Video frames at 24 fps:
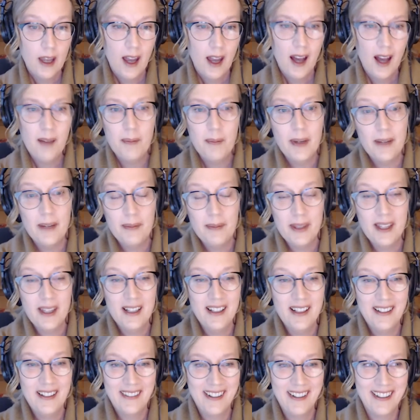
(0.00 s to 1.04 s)
But
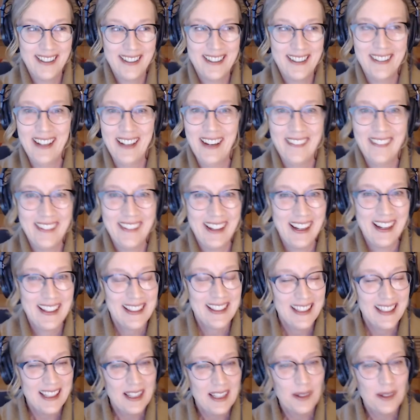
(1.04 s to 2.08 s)
then, of course, we have to ask,